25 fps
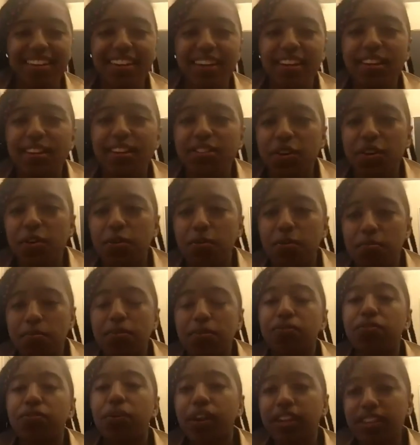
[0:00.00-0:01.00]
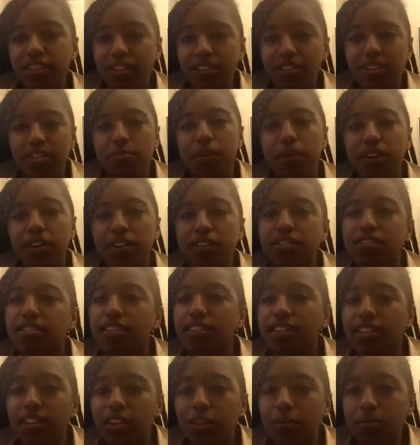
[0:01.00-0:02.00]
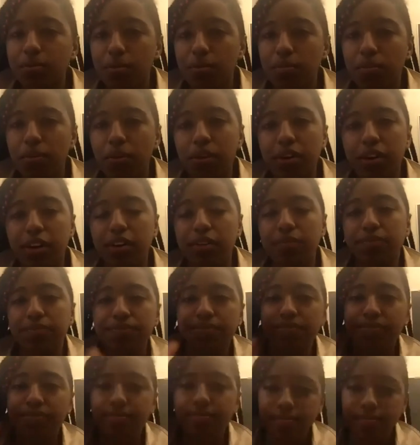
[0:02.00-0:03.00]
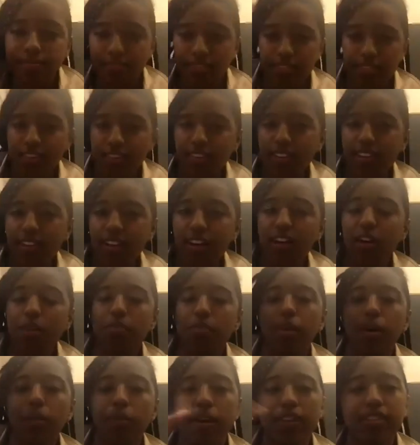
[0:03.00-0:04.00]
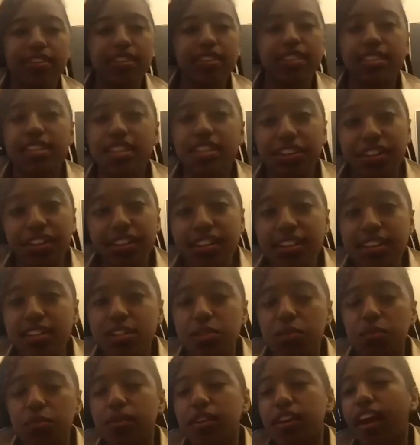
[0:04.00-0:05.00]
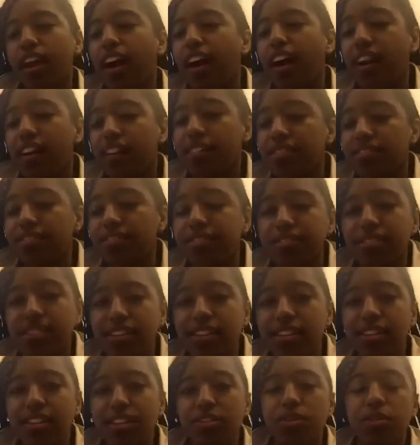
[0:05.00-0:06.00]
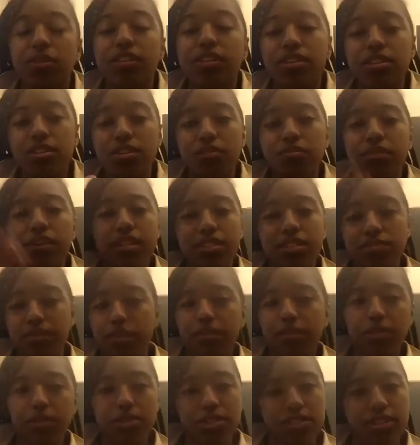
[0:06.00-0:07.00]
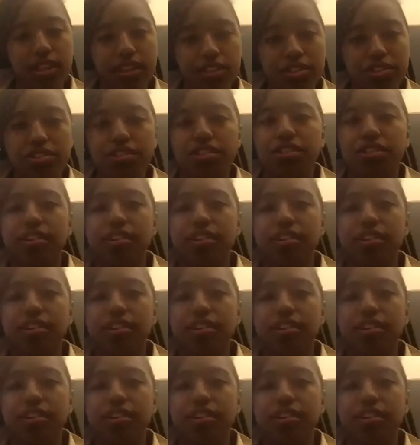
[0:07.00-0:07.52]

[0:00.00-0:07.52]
So before I start this panel, just a little bit more about the series. We have, so this is the Race and Revolution lecture series,